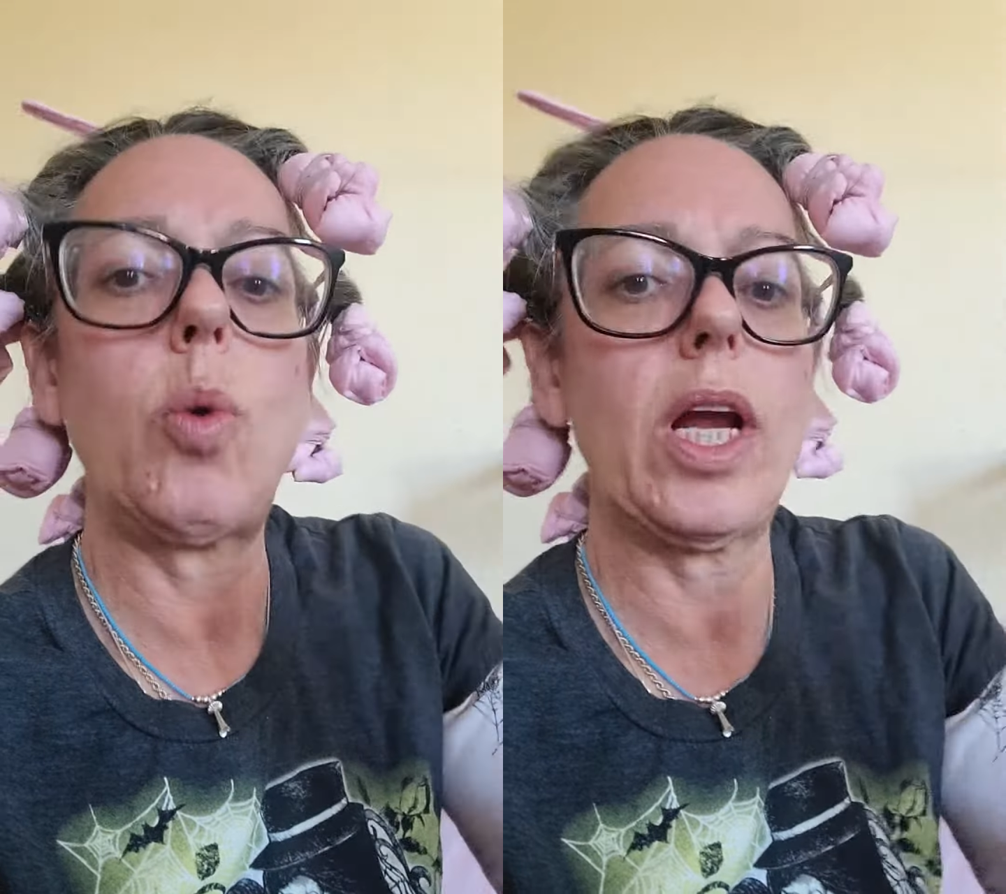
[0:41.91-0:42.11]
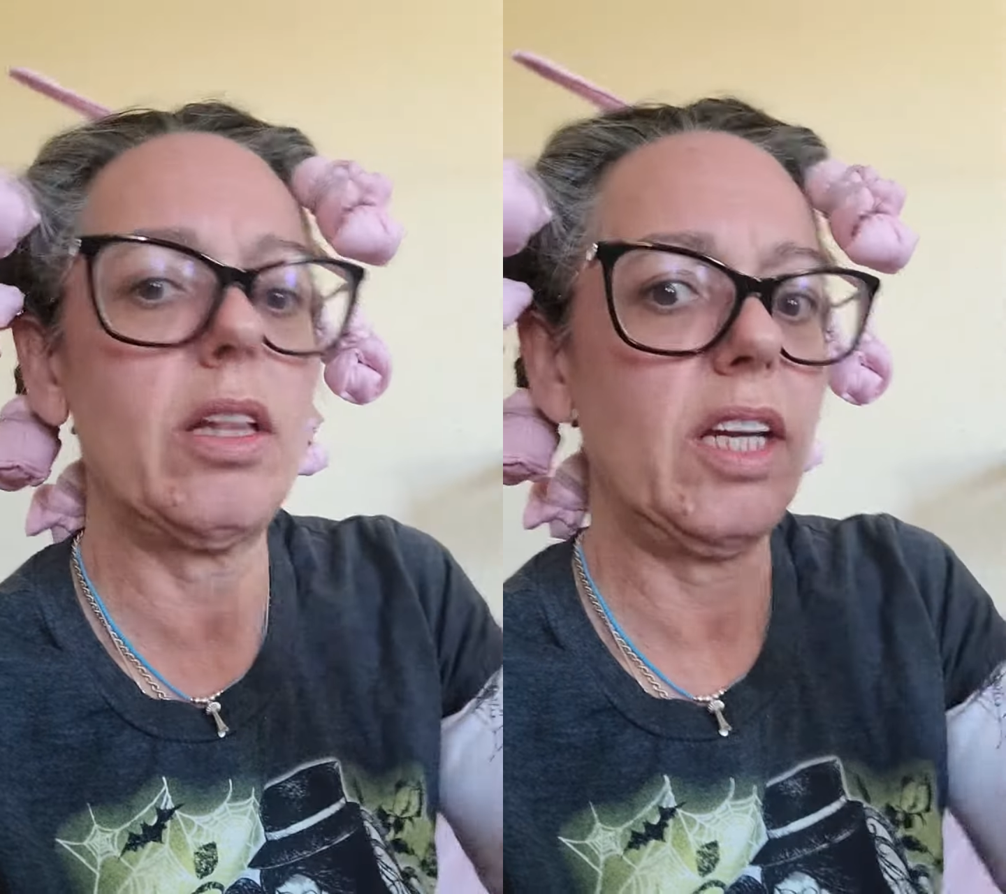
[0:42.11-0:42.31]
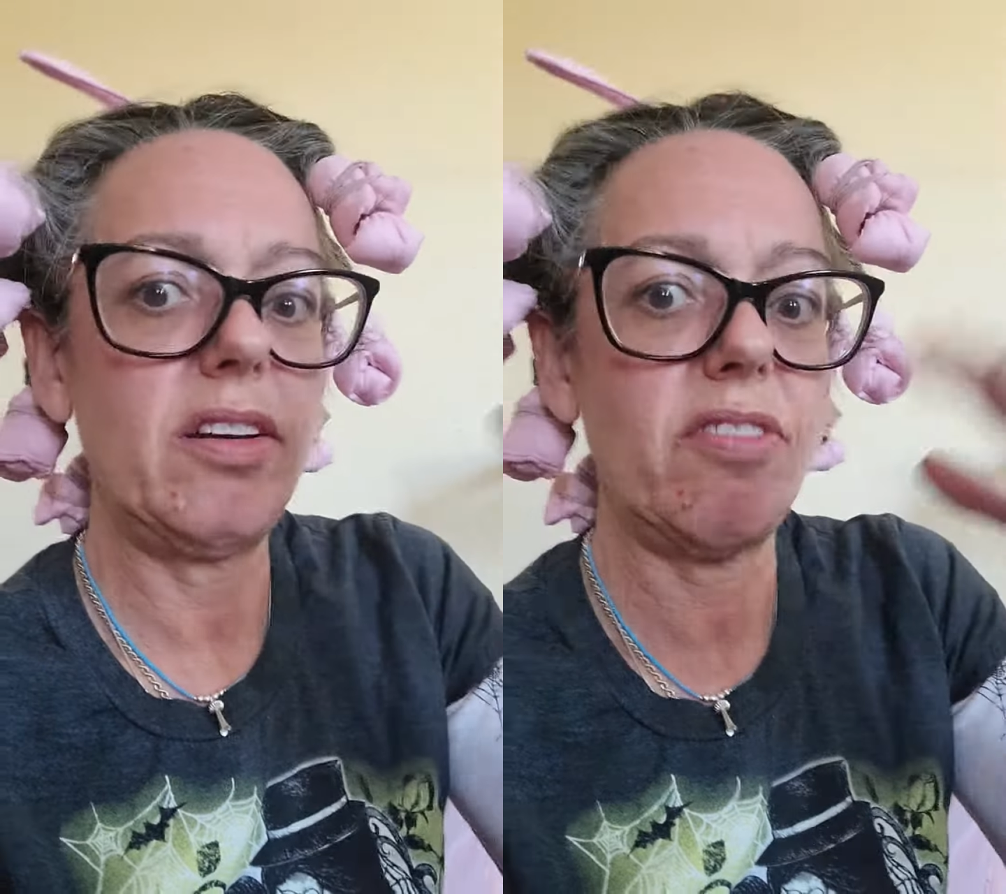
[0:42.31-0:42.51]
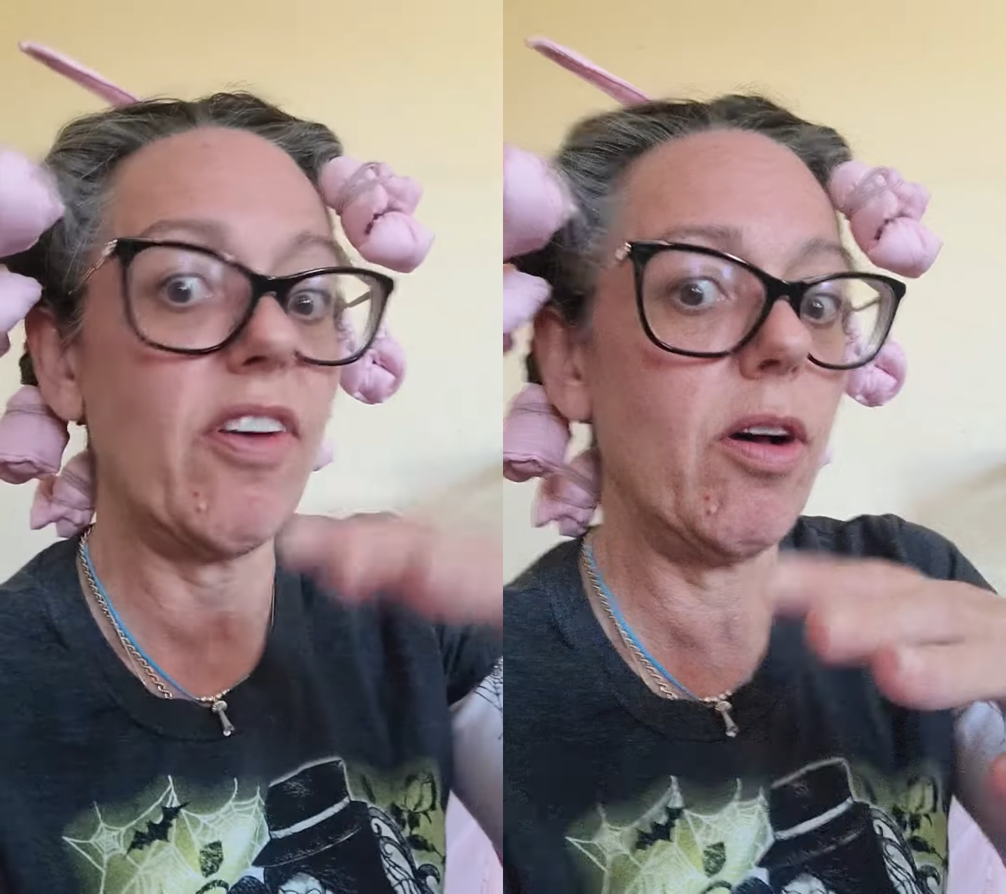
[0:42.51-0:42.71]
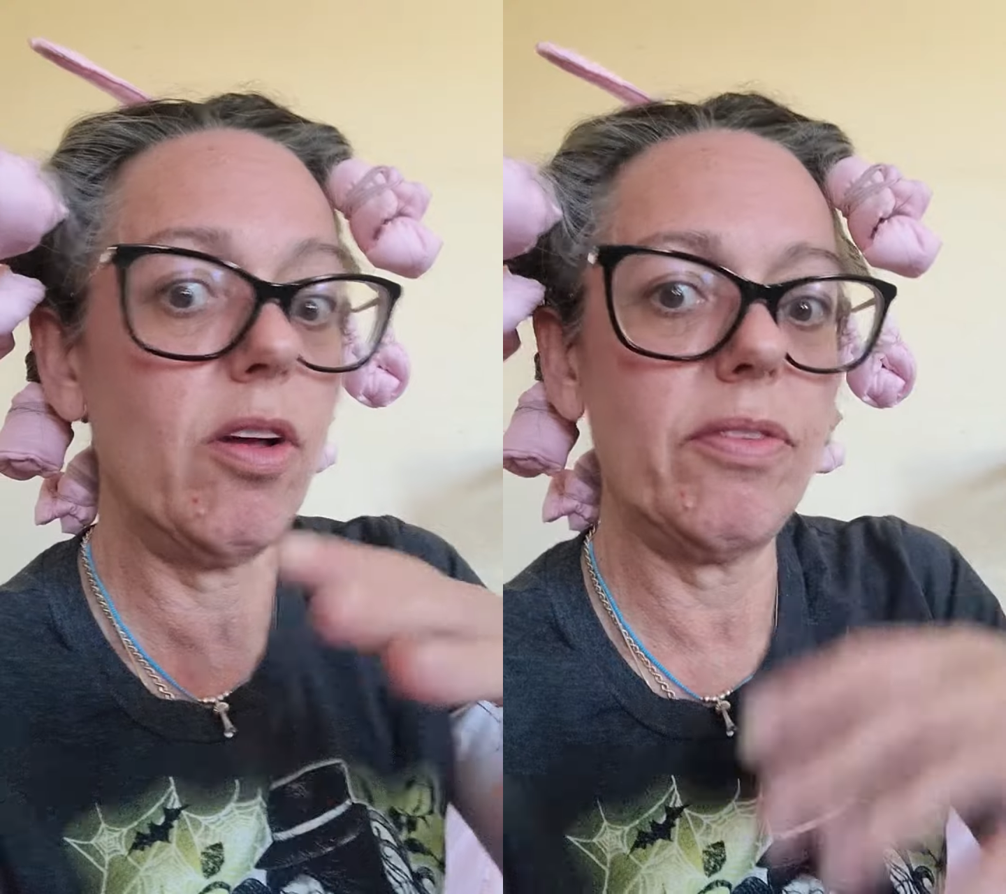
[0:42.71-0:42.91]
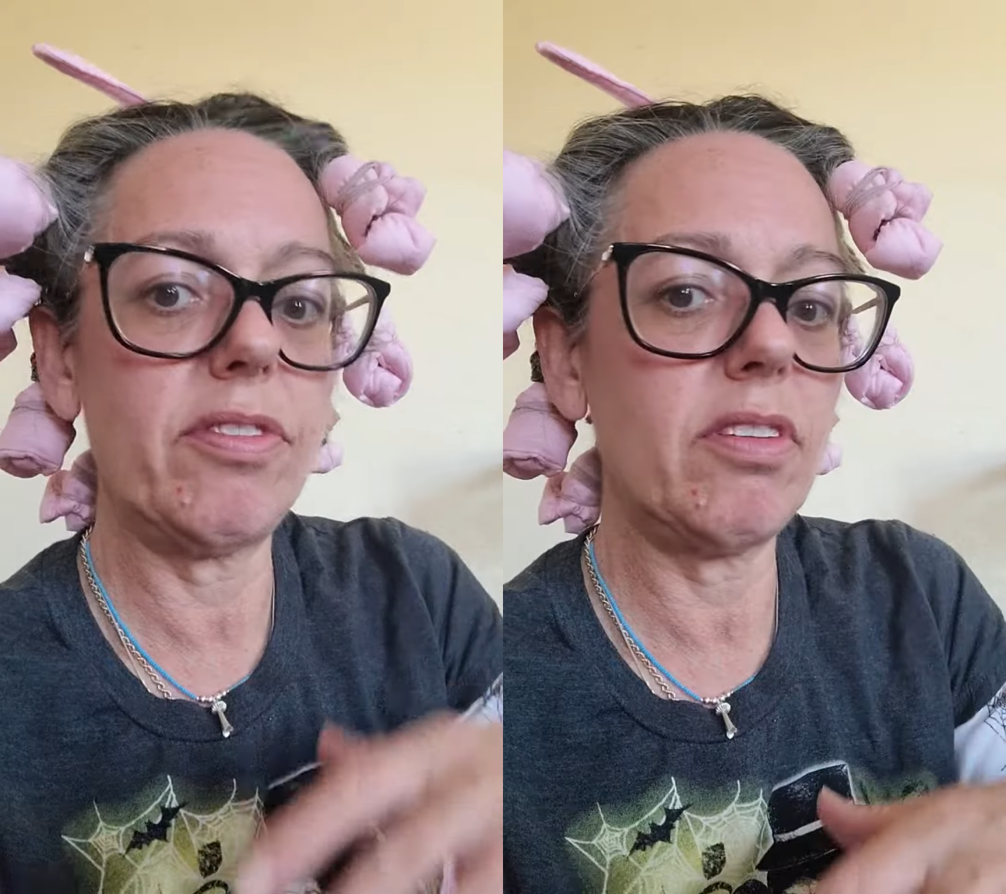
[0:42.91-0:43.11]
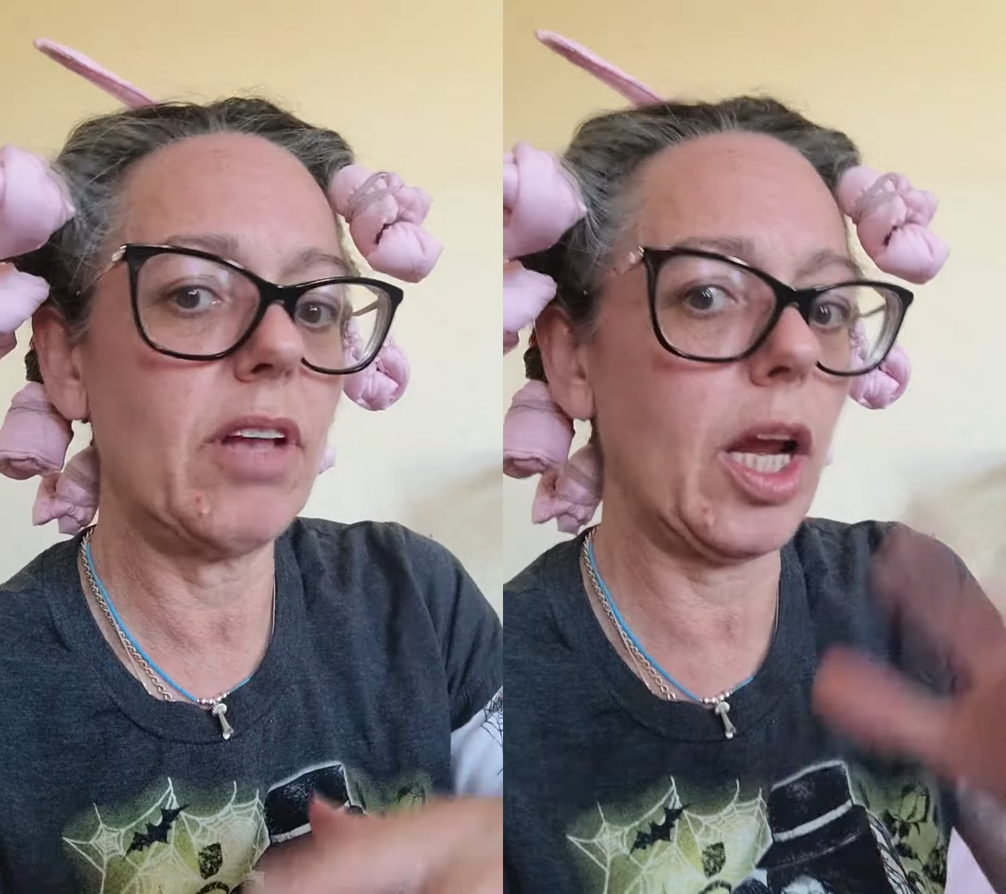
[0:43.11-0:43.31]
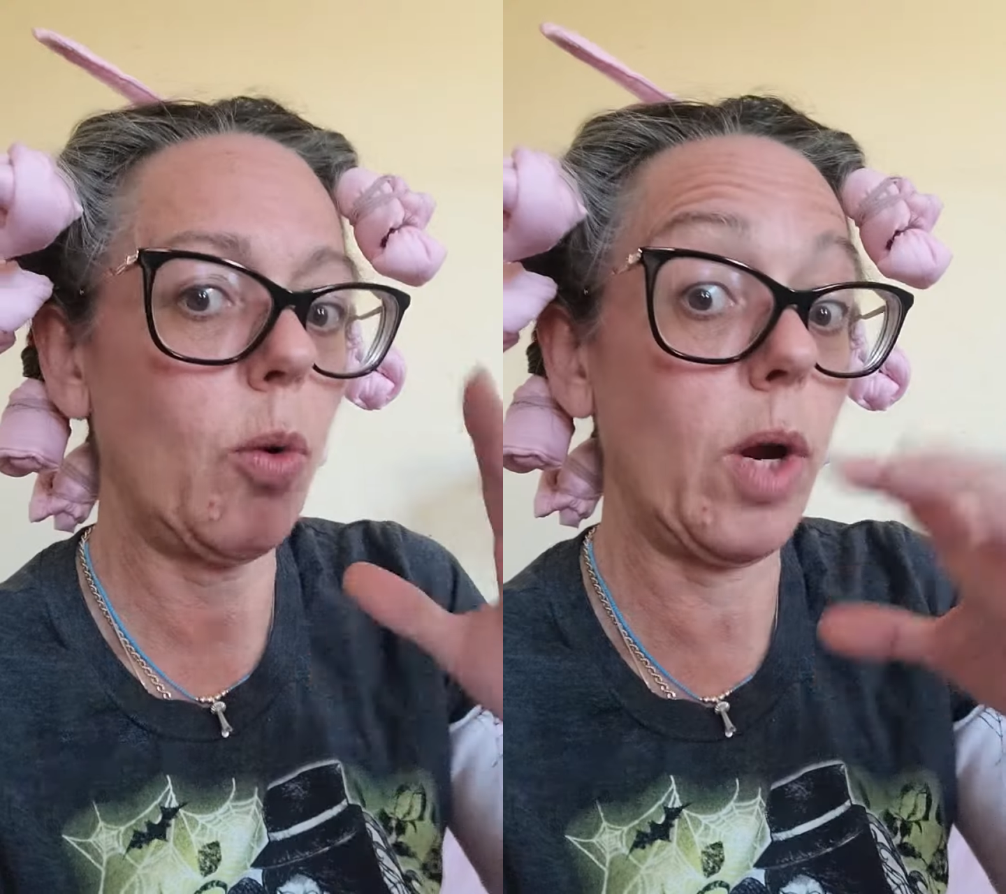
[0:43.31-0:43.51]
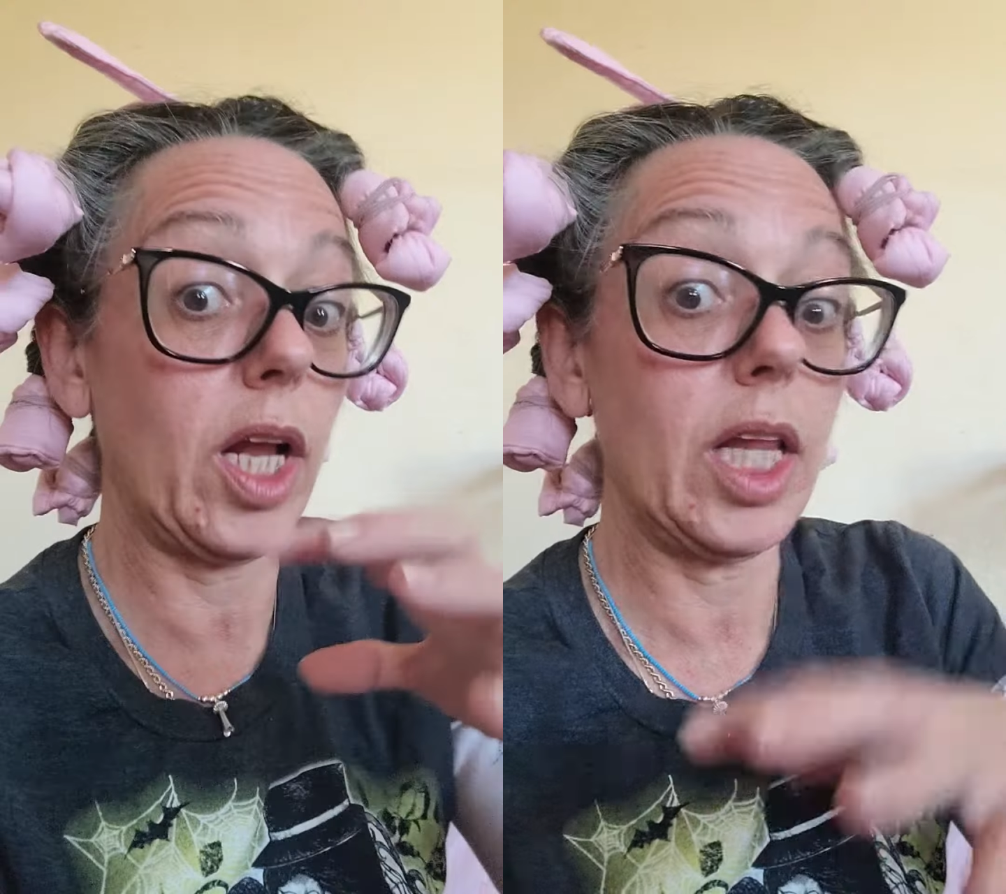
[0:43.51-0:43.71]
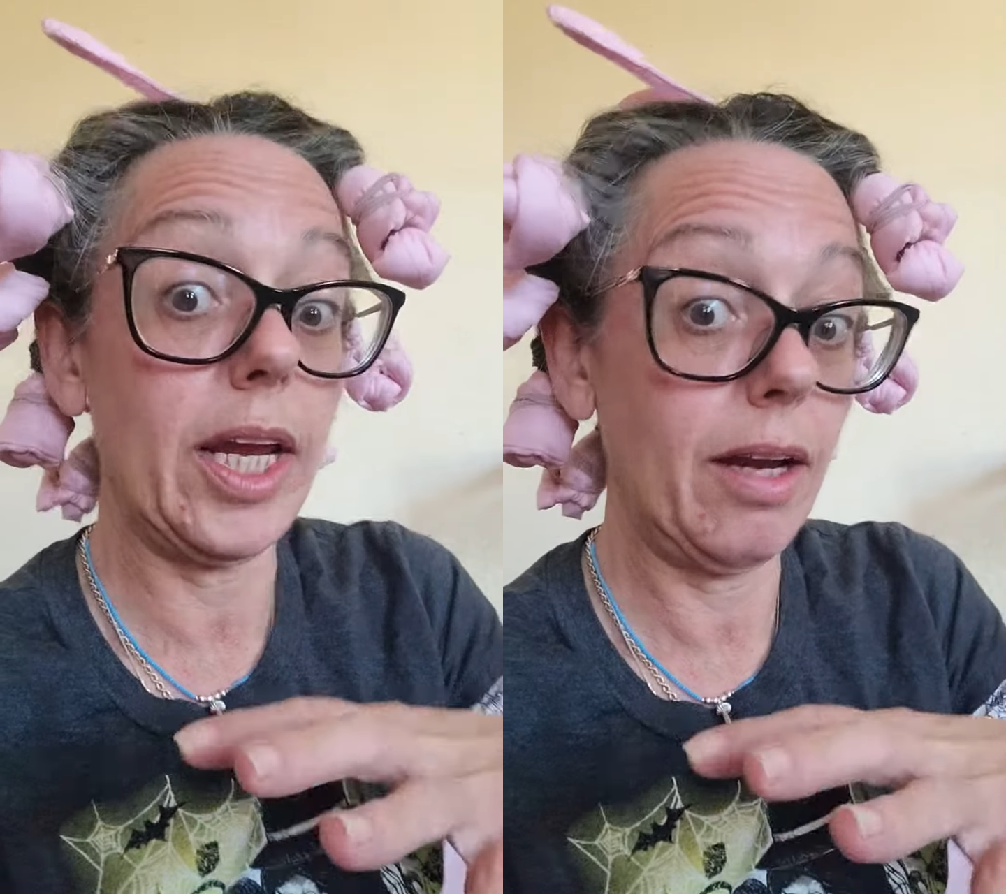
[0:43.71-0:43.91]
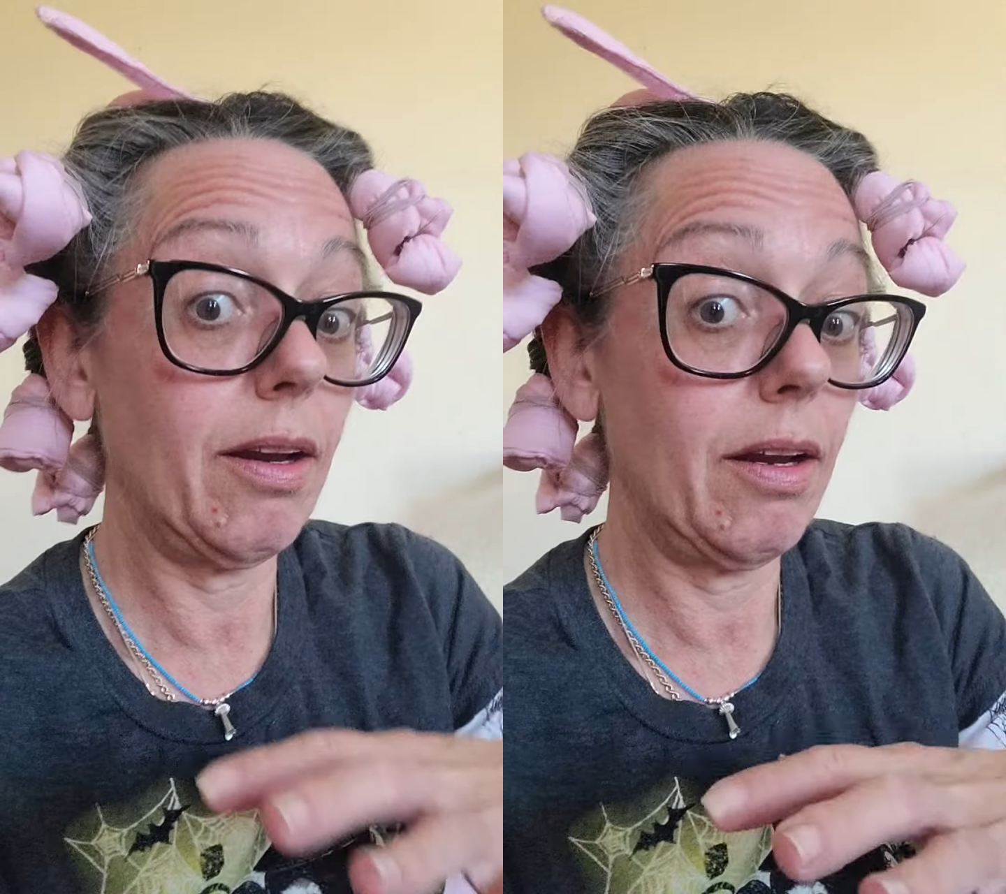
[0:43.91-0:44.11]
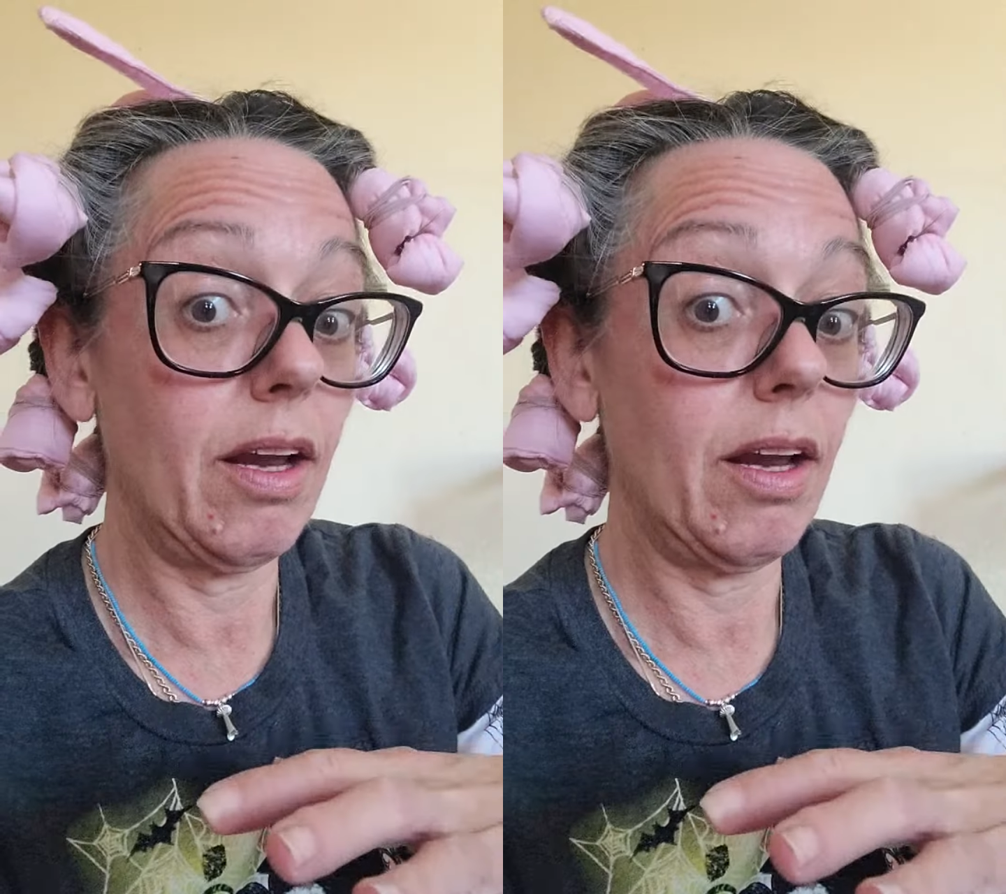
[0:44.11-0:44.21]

quickly devolves, like quickly,